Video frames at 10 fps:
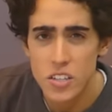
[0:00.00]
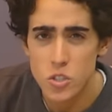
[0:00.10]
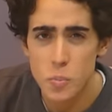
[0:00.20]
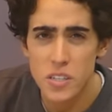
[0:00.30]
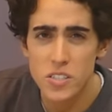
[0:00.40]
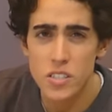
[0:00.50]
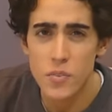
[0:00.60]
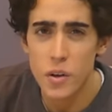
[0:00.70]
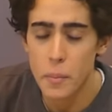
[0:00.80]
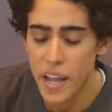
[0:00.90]
There's a bunch of
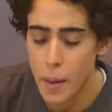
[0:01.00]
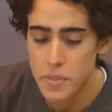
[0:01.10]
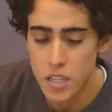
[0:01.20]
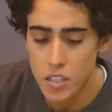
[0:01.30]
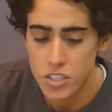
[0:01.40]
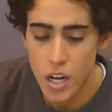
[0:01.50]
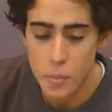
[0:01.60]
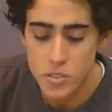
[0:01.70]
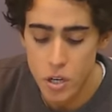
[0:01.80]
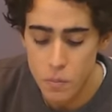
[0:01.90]
stuff on my Amazon
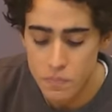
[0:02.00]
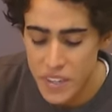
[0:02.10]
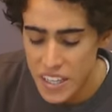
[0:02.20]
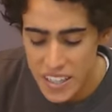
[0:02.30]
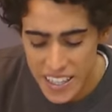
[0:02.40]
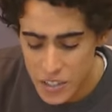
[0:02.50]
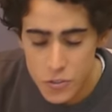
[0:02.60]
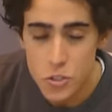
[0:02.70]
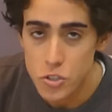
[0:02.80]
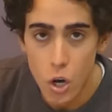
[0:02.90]
shop. So like
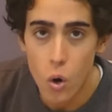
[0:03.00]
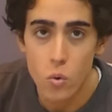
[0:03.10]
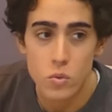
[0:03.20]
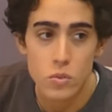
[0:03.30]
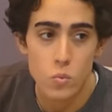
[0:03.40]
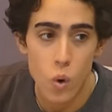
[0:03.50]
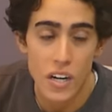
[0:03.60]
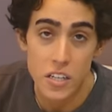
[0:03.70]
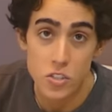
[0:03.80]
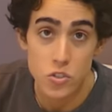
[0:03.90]
if you don't
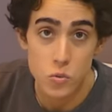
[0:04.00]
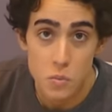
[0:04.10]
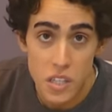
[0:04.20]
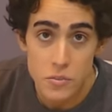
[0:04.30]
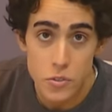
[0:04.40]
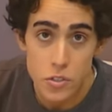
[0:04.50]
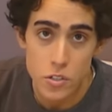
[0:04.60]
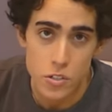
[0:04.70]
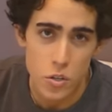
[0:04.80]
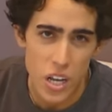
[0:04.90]
want to consume
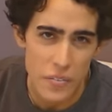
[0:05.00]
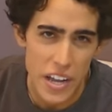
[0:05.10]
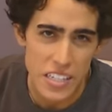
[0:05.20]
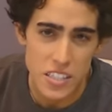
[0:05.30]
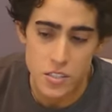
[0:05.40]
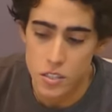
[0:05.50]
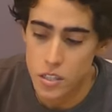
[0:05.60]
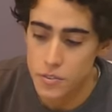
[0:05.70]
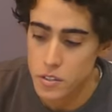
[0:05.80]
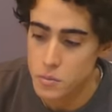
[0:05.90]
liver or don't have access to
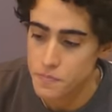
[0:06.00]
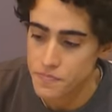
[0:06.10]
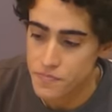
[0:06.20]
liver,